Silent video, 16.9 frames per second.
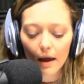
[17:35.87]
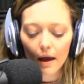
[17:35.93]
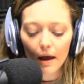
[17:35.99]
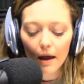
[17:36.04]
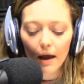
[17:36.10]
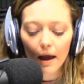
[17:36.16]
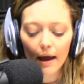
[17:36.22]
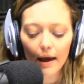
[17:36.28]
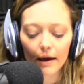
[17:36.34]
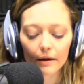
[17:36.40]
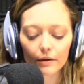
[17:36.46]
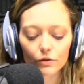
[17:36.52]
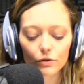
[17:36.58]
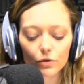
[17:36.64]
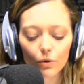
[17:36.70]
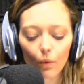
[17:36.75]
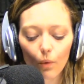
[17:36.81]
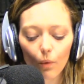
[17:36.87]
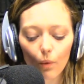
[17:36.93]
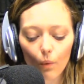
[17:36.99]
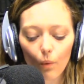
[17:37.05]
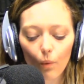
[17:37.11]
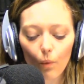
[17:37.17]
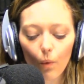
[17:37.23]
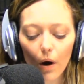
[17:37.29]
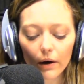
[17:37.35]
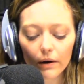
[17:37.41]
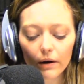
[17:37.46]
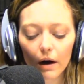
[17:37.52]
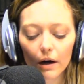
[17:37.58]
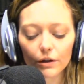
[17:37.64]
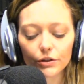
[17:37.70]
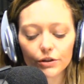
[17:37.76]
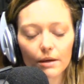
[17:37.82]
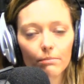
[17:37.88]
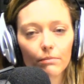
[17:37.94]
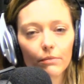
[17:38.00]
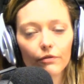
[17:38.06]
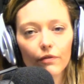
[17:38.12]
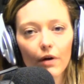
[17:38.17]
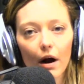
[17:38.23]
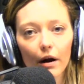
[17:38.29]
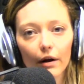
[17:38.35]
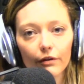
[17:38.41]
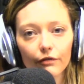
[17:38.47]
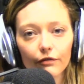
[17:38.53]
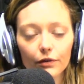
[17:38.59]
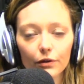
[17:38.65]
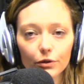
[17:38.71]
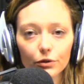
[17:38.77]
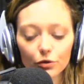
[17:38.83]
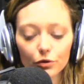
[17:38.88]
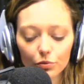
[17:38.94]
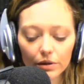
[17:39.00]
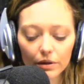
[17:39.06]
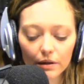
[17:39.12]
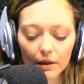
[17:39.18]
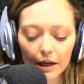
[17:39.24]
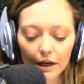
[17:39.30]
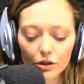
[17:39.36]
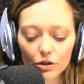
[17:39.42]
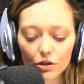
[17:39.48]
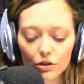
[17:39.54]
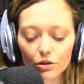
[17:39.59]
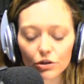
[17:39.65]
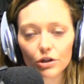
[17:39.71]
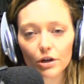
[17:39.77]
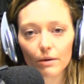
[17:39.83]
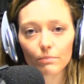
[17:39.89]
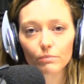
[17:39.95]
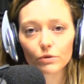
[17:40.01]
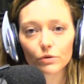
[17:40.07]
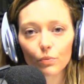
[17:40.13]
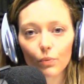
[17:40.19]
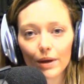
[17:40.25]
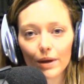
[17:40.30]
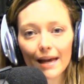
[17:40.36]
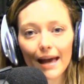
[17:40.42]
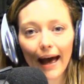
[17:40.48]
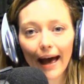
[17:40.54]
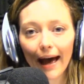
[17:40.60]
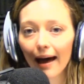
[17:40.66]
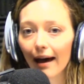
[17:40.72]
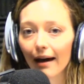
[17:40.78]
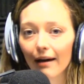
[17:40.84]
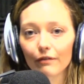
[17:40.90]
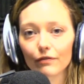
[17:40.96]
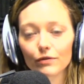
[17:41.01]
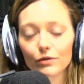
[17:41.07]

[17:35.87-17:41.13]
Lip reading: And what are some of our first relationships we have?